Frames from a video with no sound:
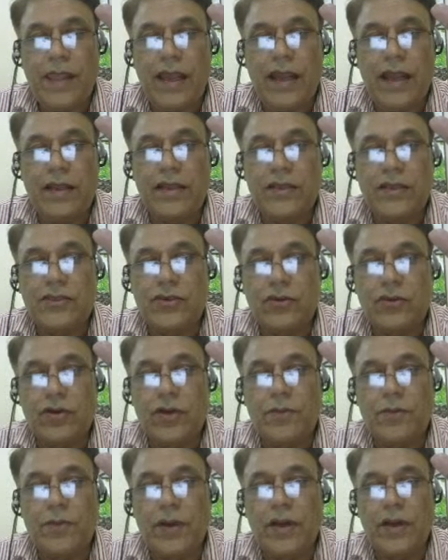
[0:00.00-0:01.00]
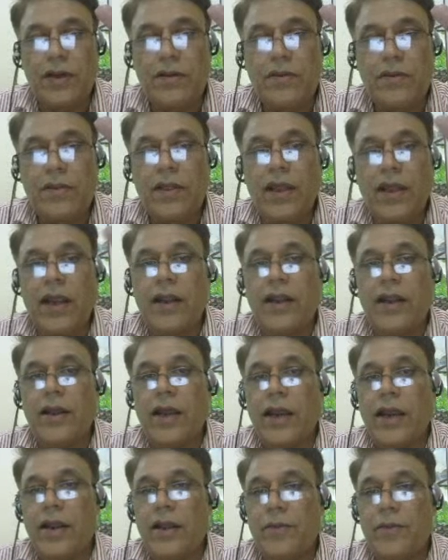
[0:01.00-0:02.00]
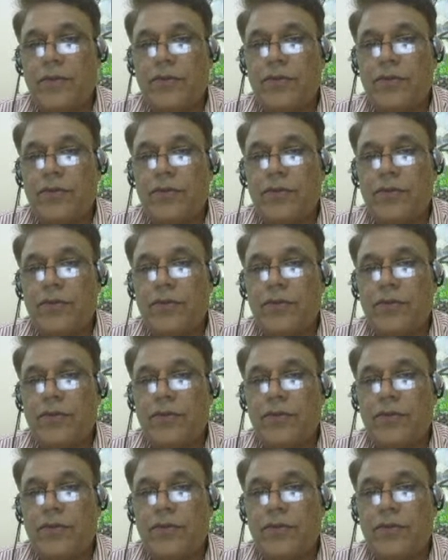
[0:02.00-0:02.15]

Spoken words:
and the stronger parts add up.